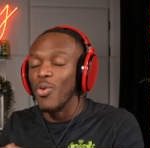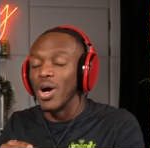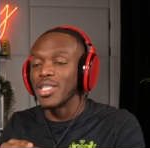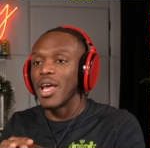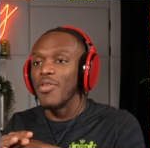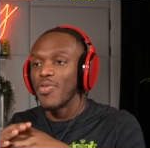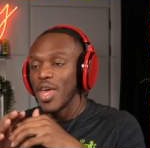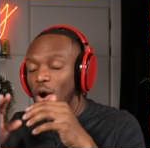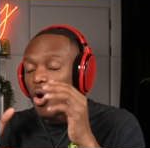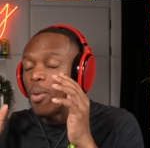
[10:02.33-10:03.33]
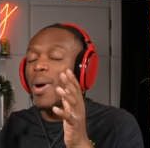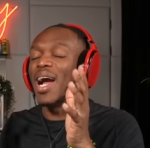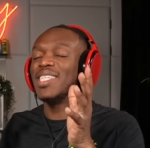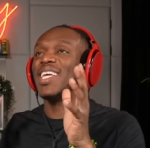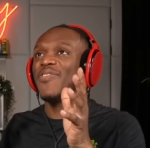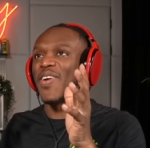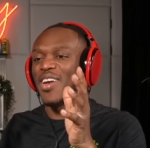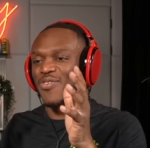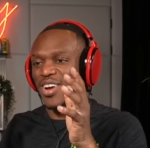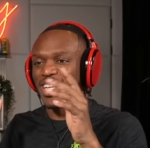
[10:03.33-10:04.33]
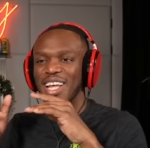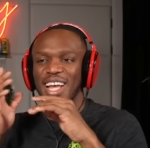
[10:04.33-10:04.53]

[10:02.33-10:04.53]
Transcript: was the almighty favorite.